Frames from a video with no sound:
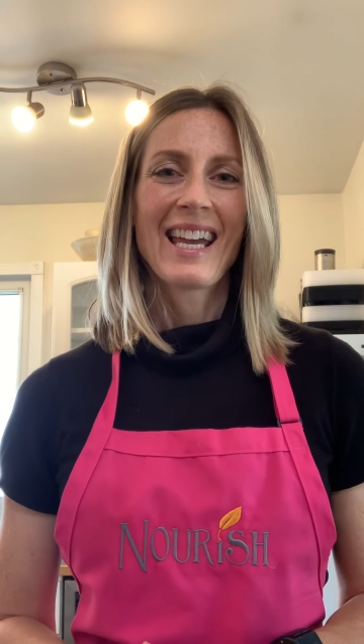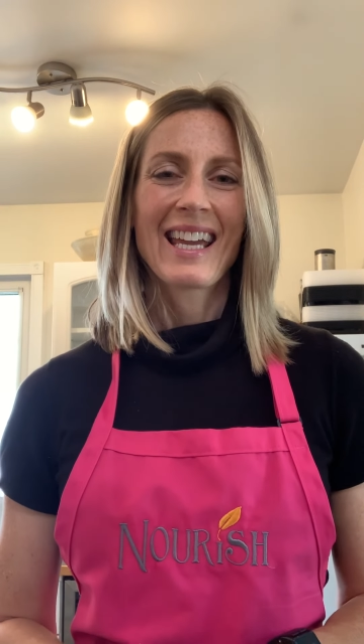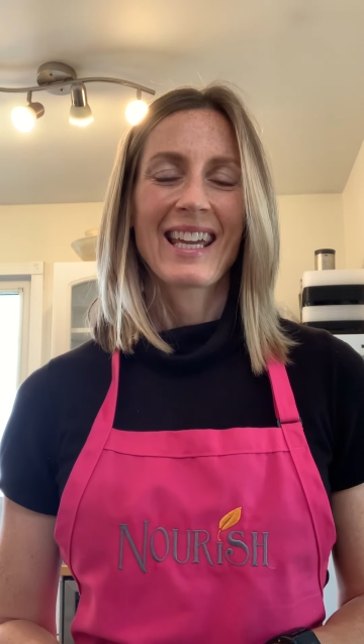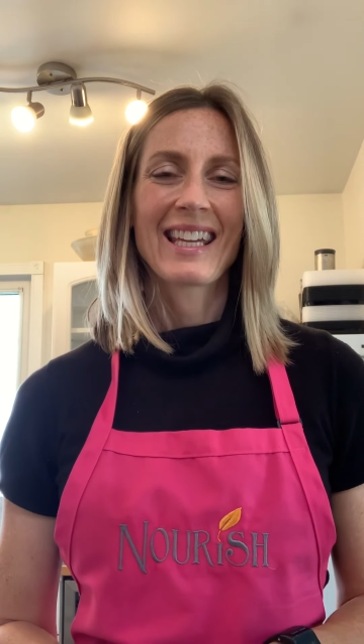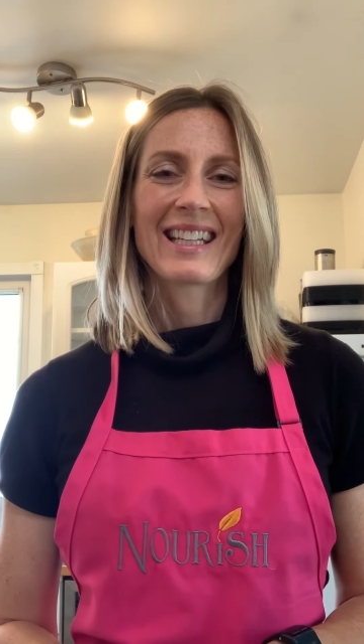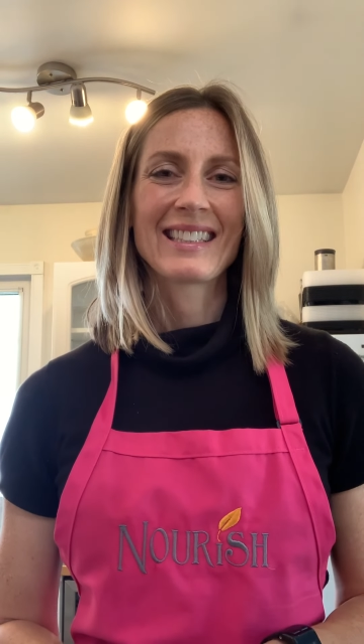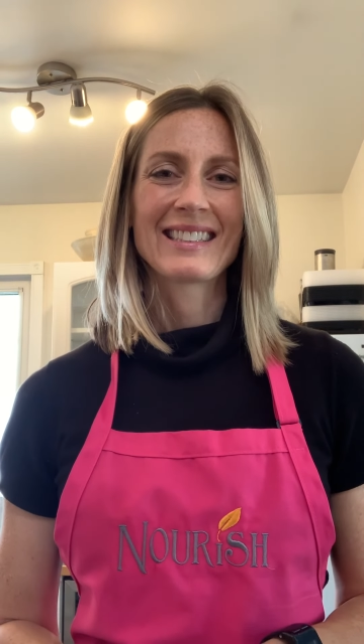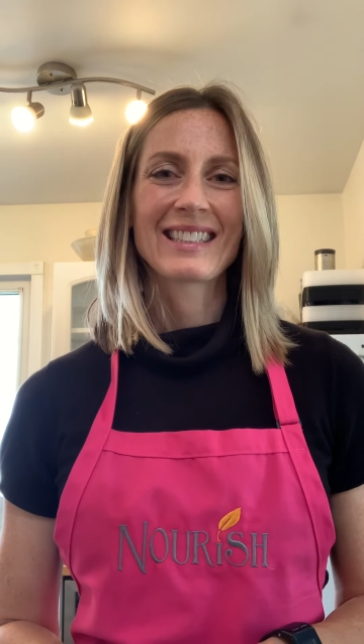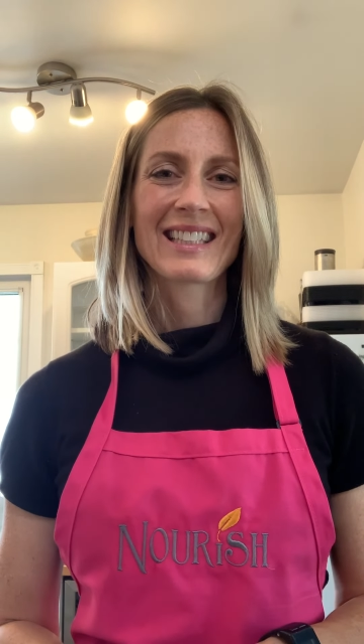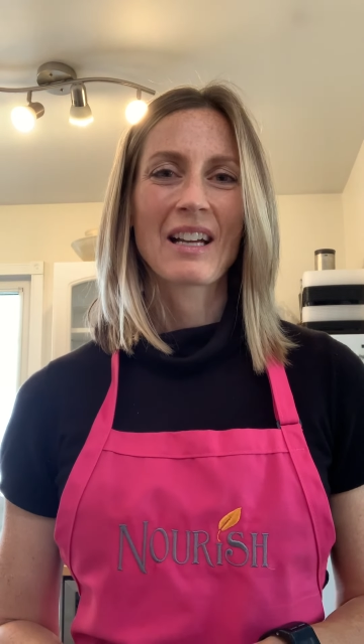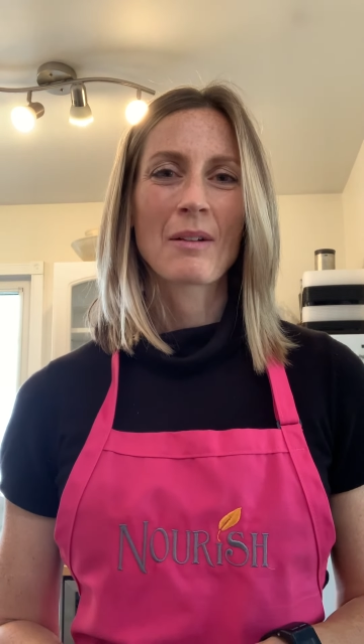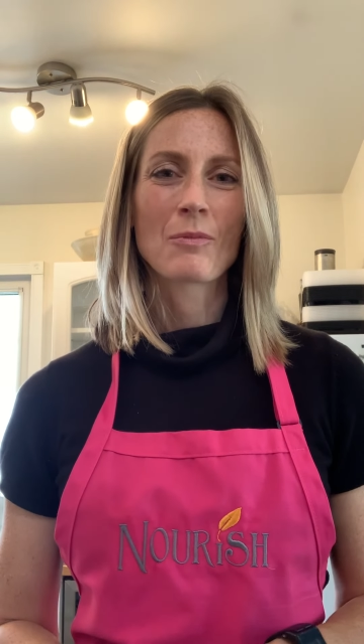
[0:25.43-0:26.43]
And
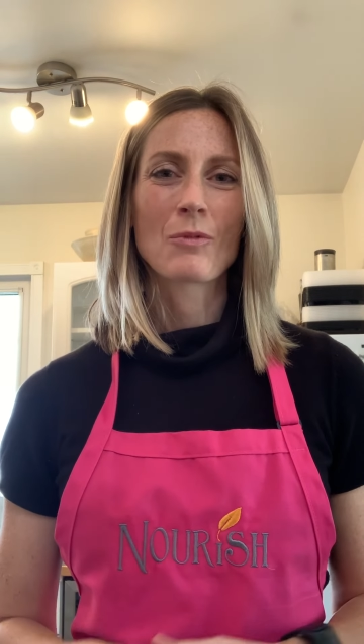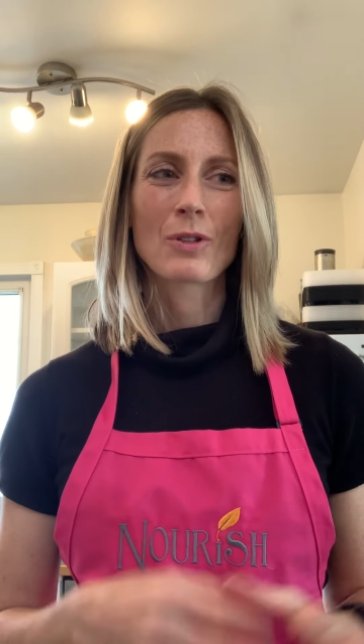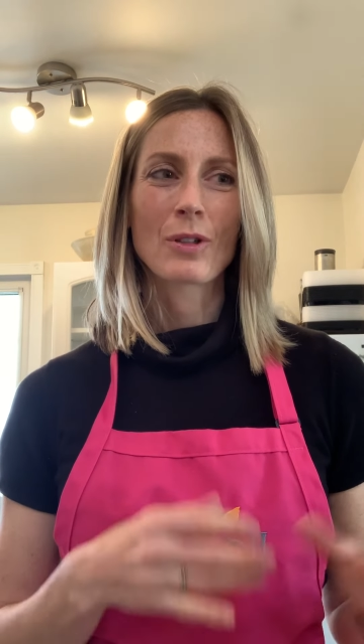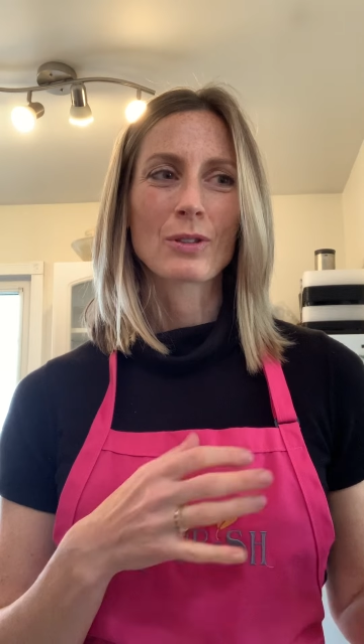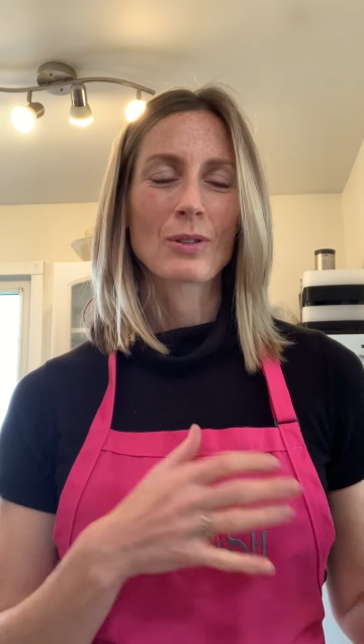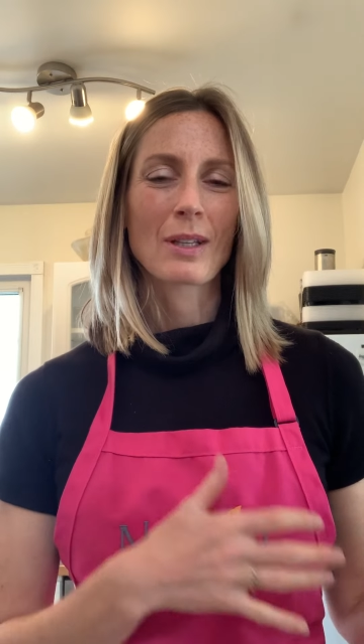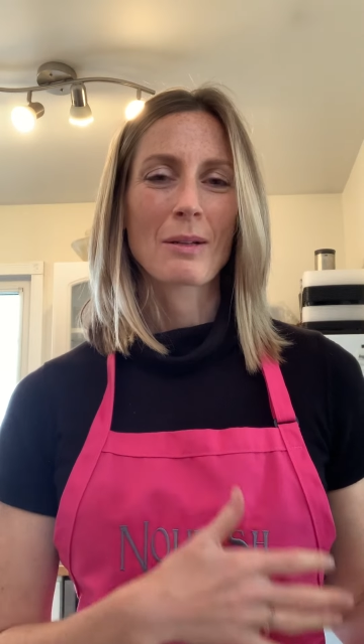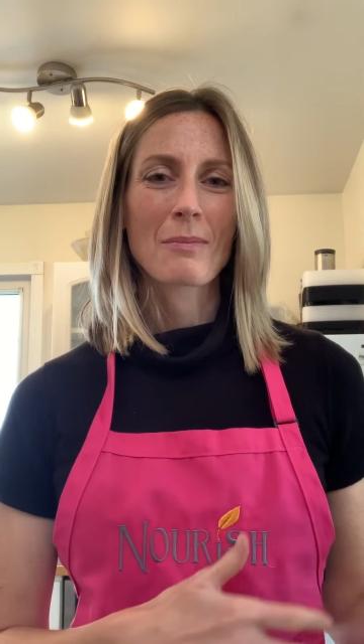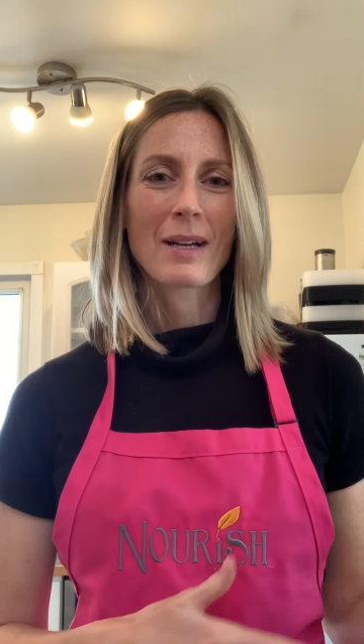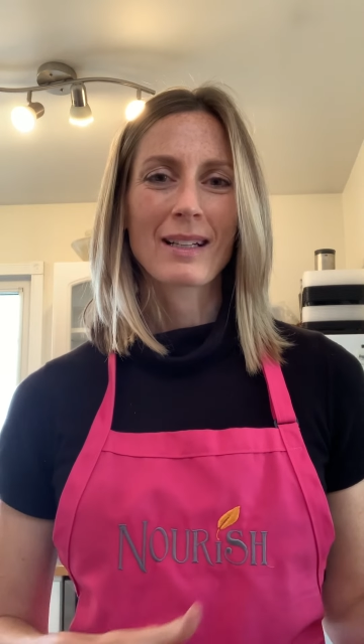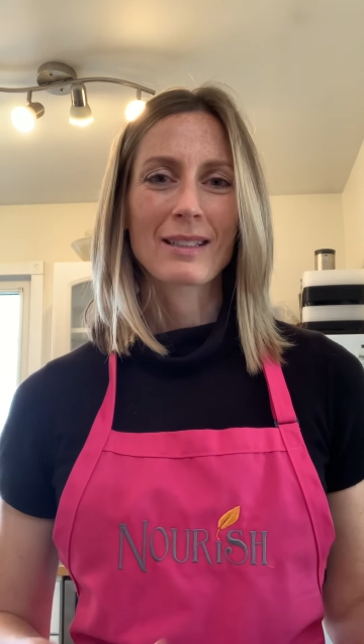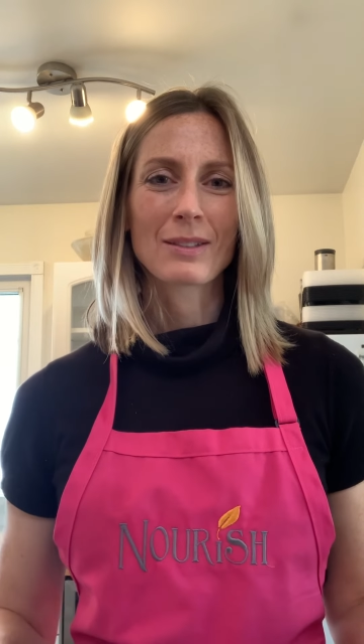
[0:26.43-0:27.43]
we're also getting
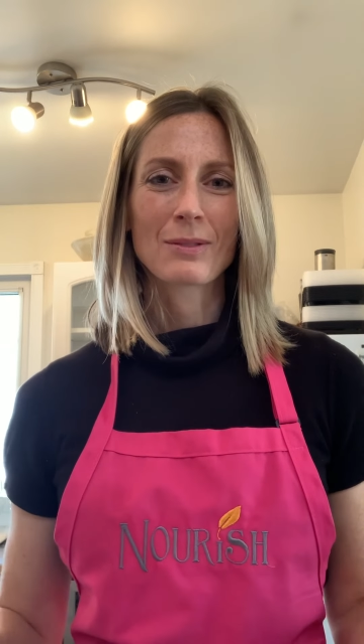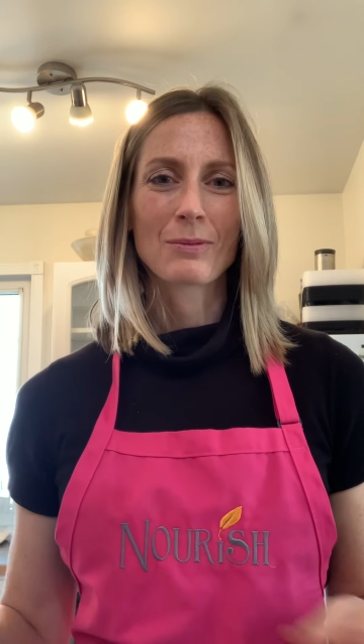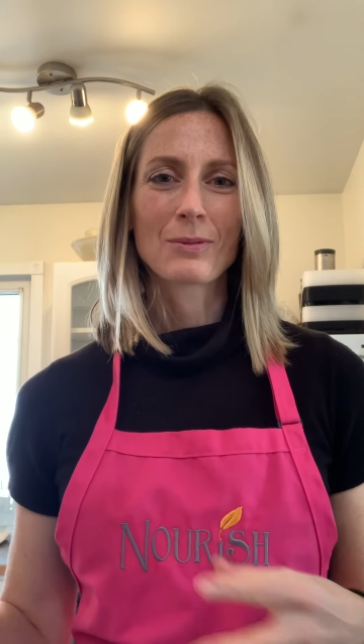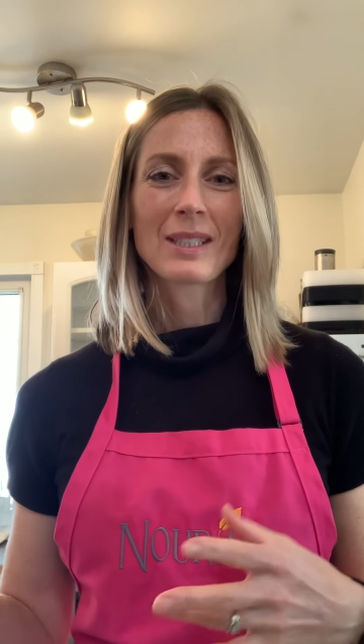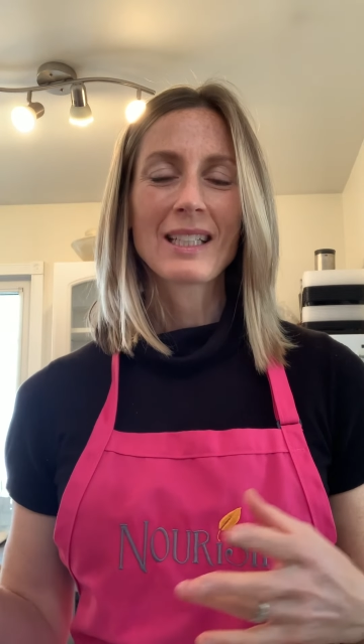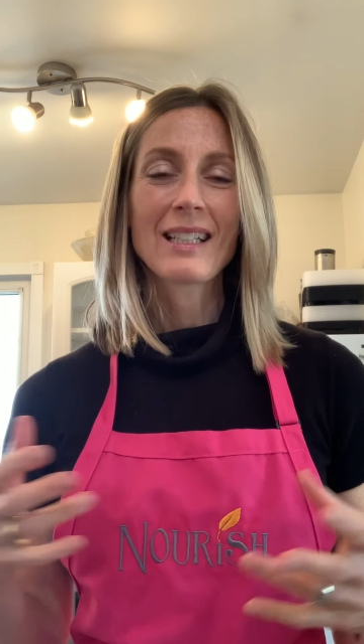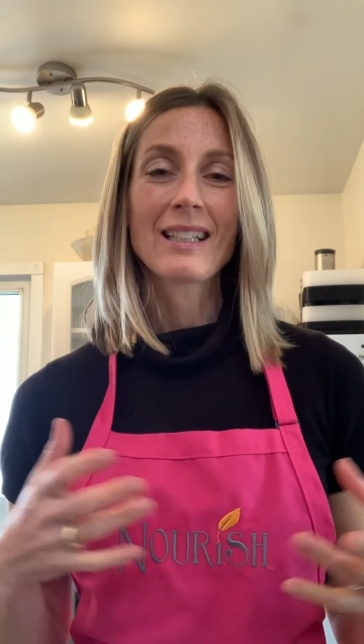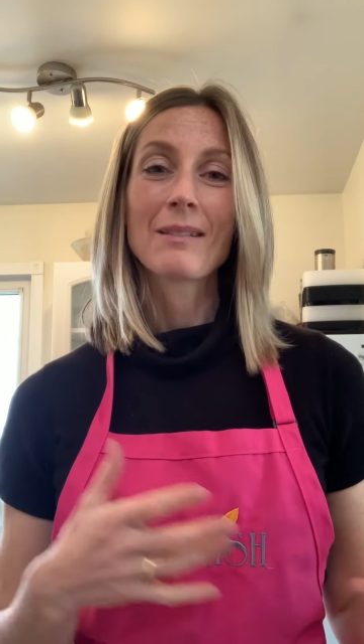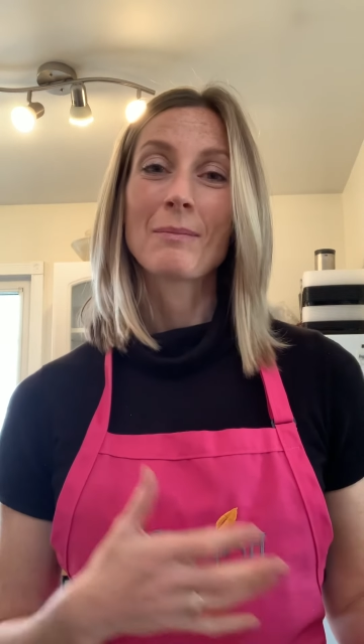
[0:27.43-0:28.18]
back into routine.